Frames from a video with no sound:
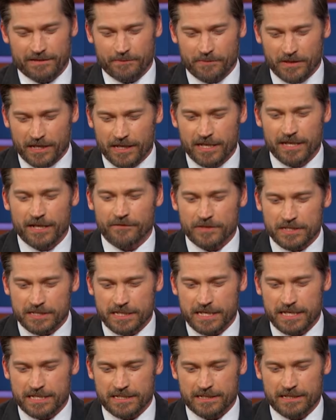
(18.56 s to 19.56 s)
beginning of the
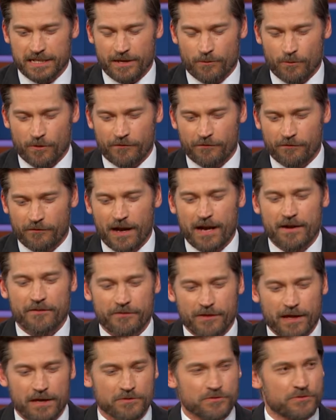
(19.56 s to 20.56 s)
season, they were five
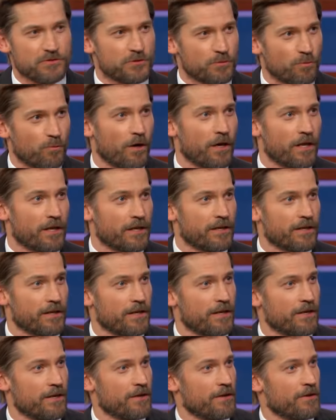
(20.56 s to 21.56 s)
thousand to one.
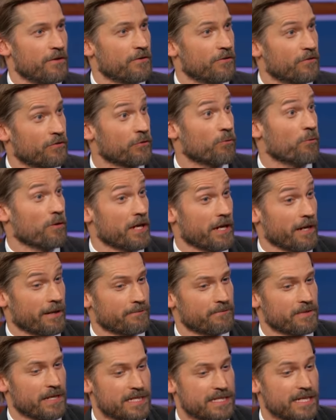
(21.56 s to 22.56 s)
Yes. To win.
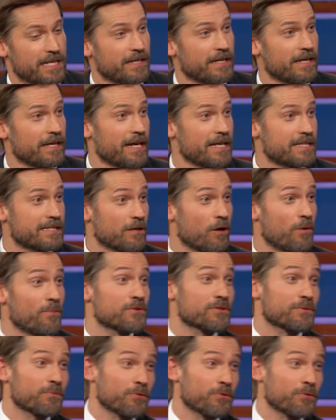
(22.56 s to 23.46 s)
We can just talk about it's this. Almost,